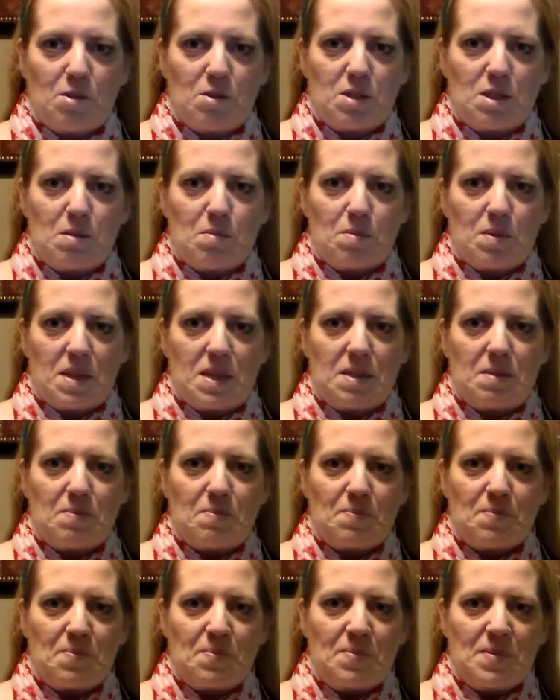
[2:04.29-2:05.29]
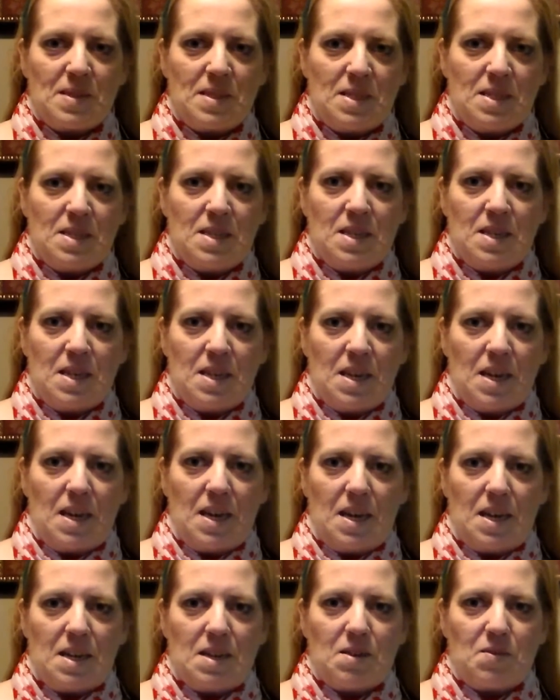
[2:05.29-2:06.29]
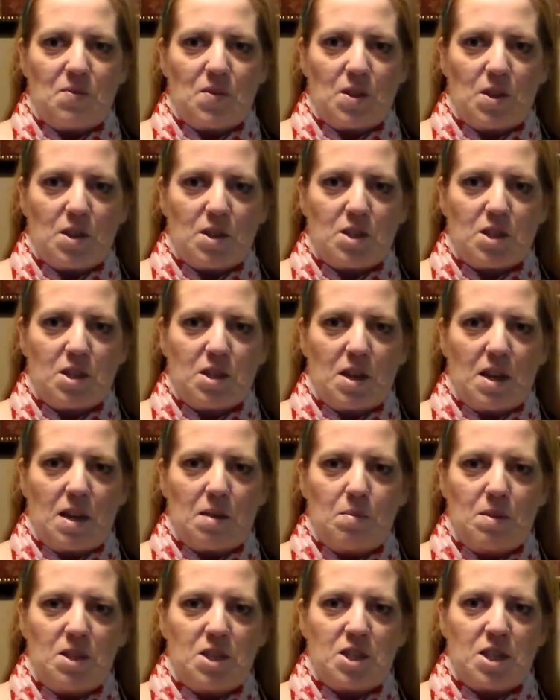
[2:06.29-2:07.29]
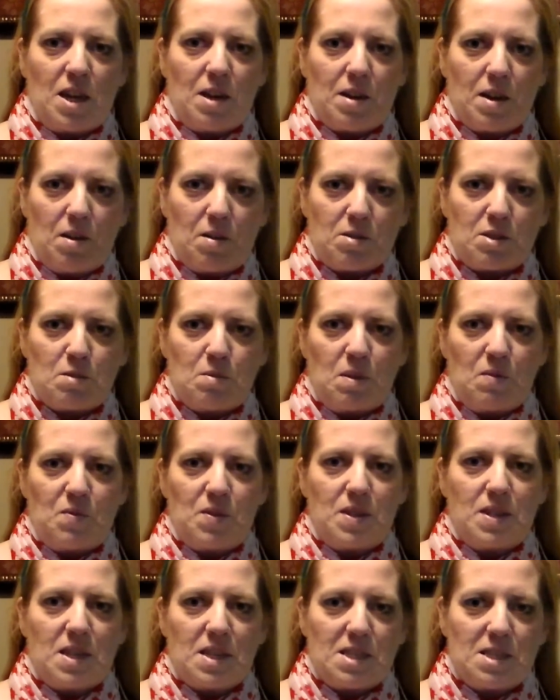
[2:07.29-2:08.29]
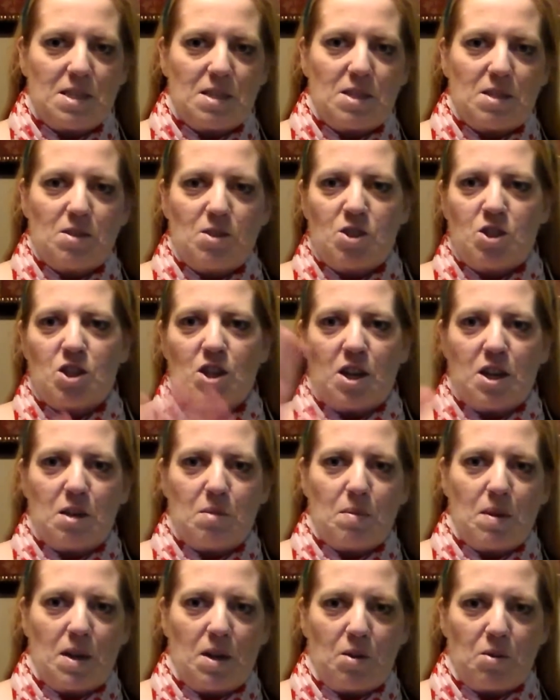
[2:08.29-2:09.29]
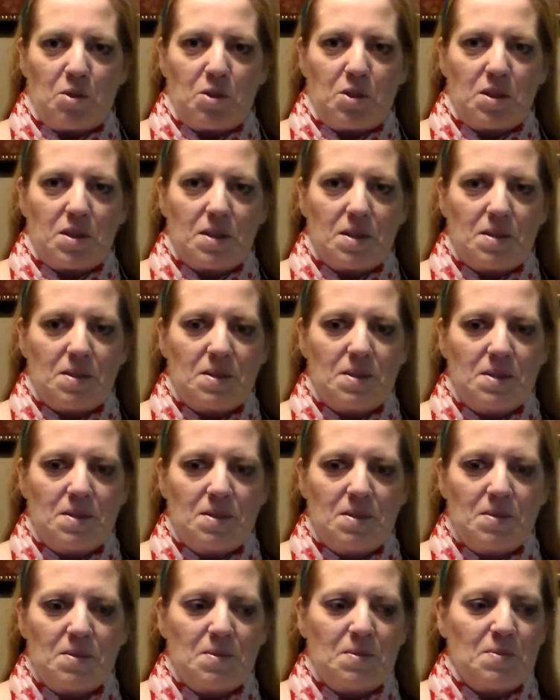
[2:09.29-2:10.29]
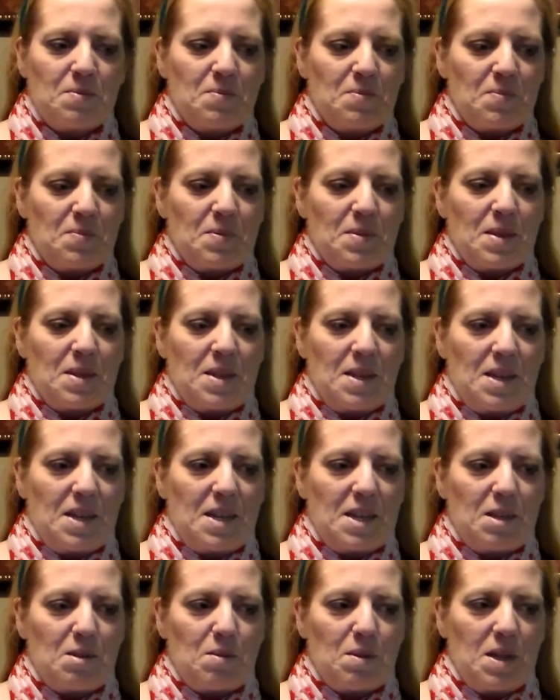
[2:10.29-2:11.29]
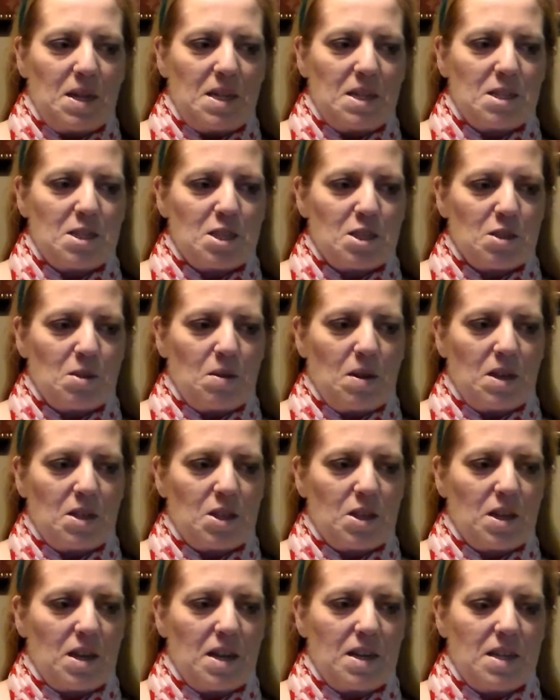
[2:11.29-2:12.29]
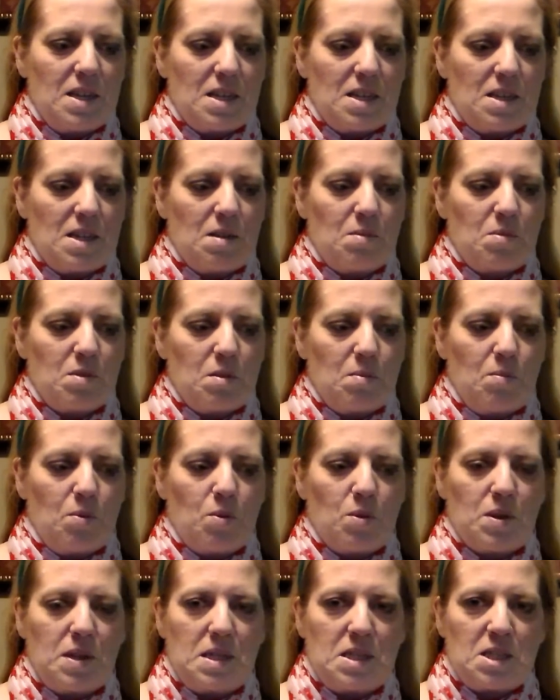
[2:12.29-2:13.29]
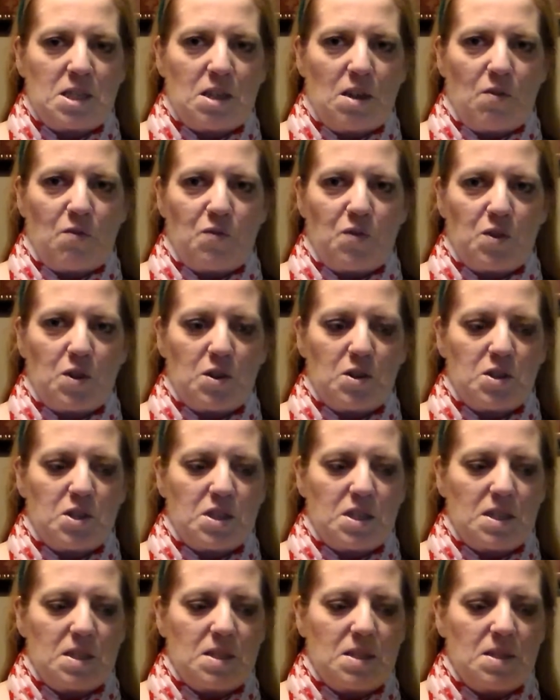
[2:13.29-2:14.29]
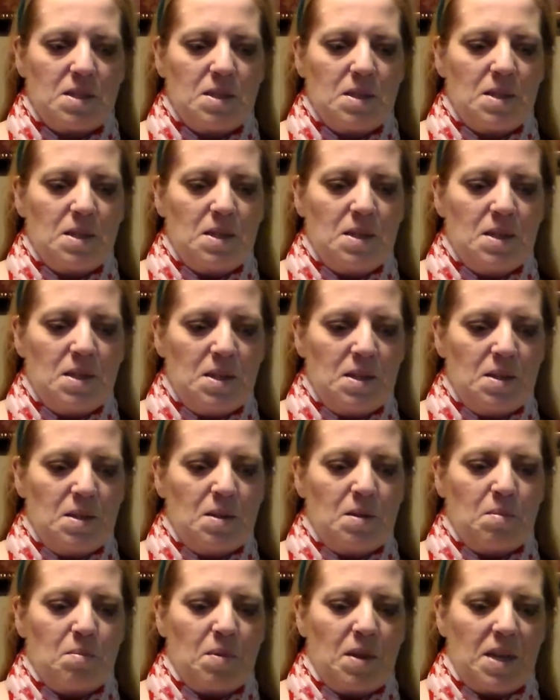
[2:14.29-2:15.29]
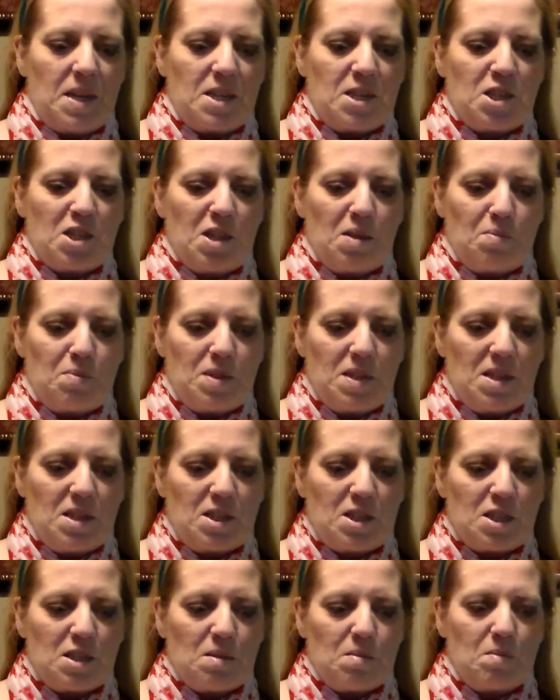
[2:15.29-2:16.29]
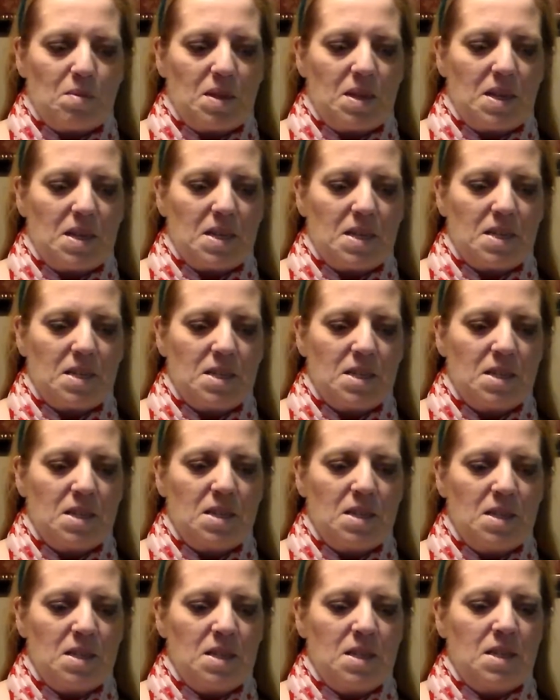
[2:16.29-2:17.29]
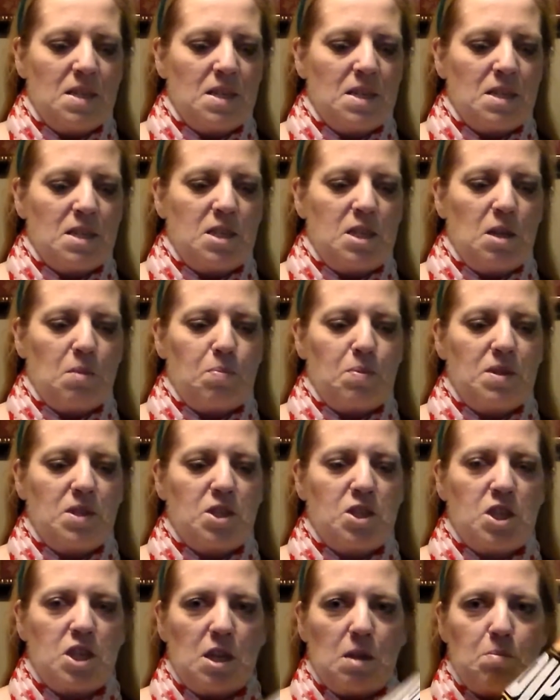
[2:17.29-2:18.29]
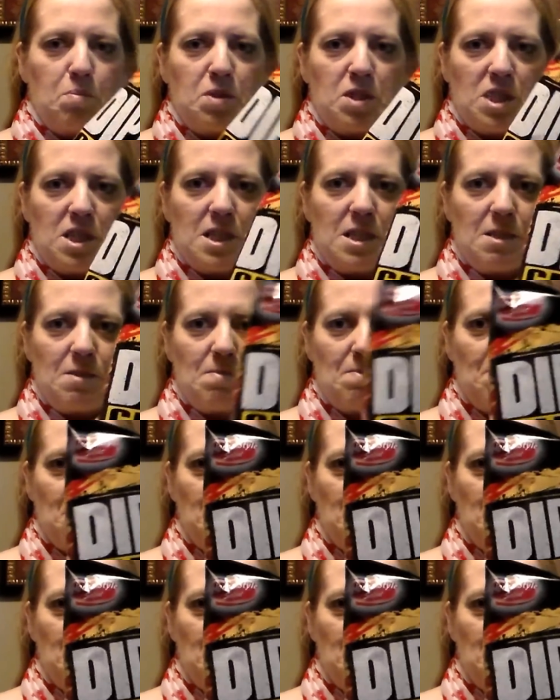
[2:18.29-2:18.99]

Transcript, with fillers: to lose it, but hey, if it looks good on me, shout out to me. If it doesn't, shut your mouth. Anyway, so I thought I'd get done with the boring stuff first, and Mike slipped in some uh, dipping chips